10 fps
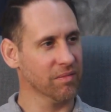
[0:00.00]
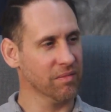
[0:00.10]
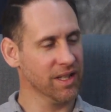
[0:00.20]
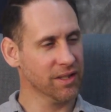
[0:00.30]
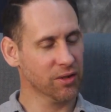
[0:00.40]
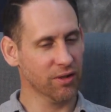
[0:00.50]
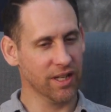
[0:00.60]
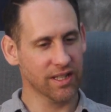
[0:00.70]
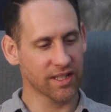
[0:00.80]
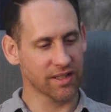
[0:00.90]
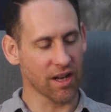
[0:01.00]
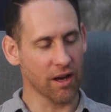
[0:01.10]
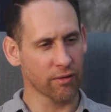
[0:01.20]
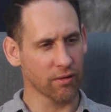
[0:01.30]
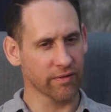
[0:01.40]
Ministries,
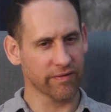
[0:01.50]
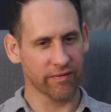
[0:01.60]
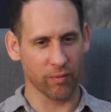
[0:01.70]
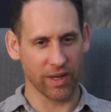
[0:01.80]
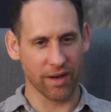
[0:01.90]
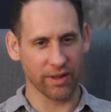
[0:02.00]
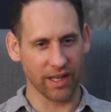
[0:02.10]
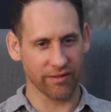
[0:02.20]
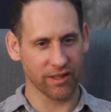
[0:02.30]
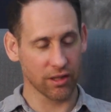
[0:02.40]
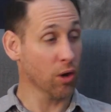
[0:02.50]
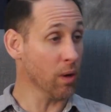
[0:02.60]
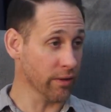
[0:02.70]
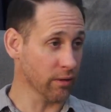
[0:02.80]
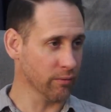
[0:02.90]
co-author of
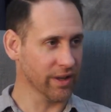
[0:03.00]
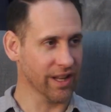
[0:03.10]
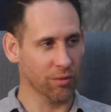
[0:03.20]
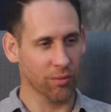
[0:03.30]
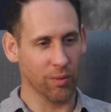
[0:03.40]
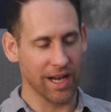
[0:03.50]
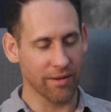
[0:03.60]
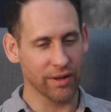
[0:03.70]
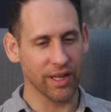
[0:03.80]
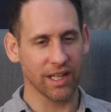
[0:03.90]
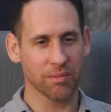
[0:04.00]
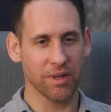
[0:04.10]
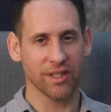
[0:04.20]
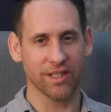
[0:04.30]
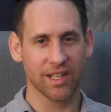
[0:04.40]
When Everything Is
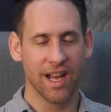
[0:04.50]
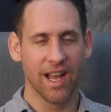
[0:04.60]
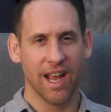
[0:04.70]
Missions.